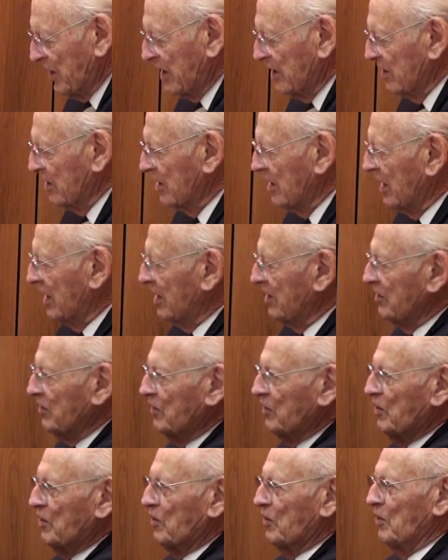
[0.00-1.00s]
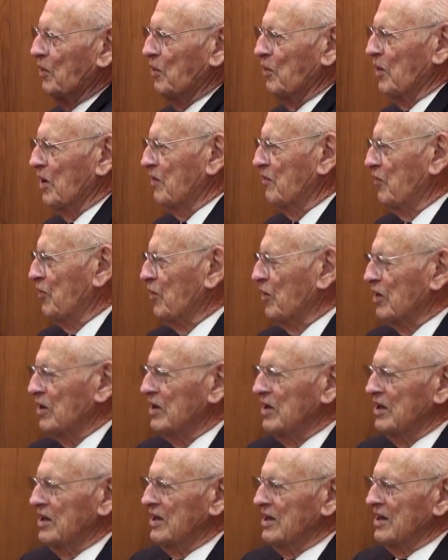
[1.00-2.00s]
man that I worked for,
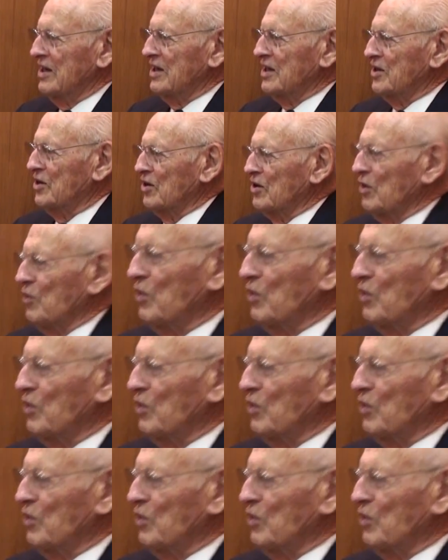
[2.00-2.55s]
Colonel